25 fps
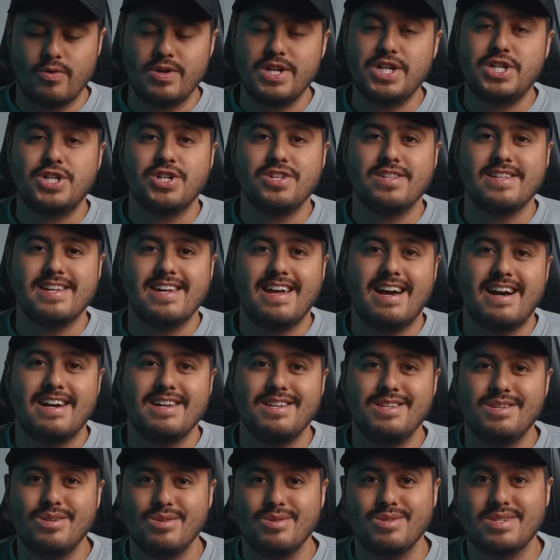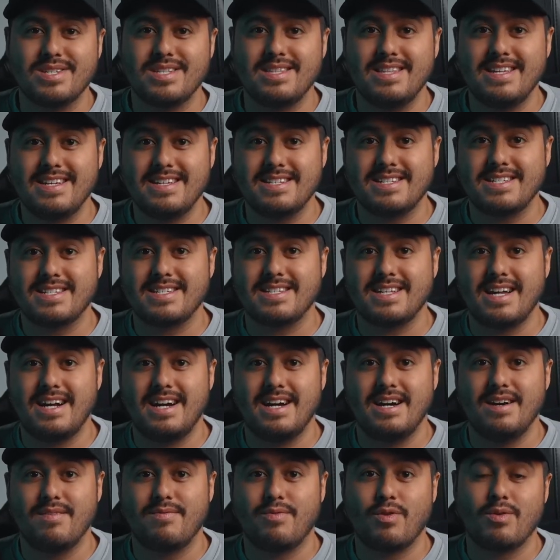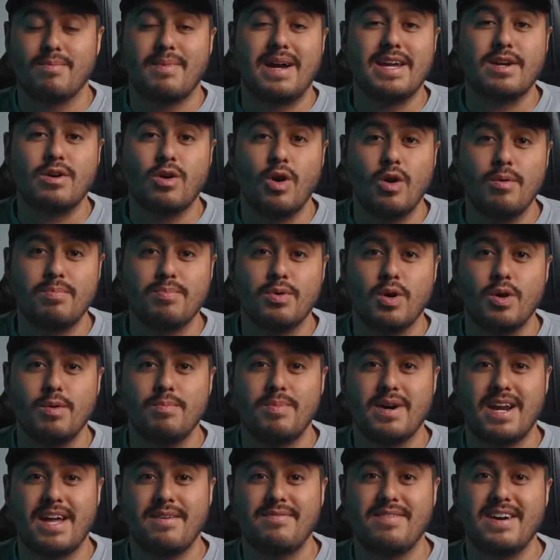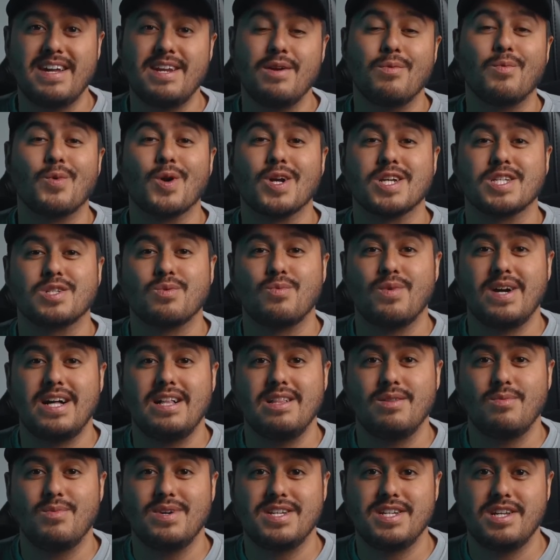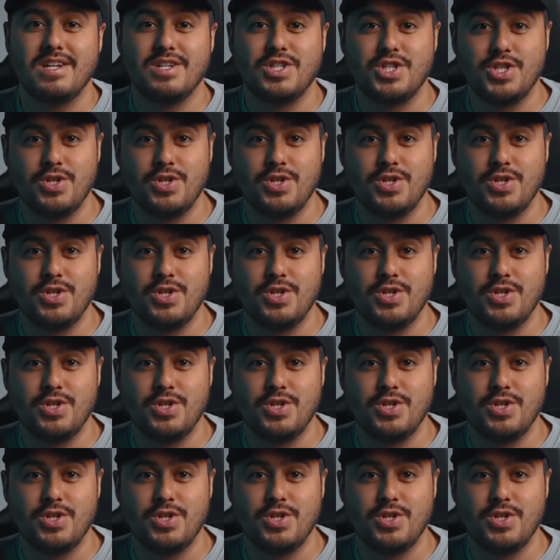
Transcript: Originally, I used this for my GoPro, but I find it works well when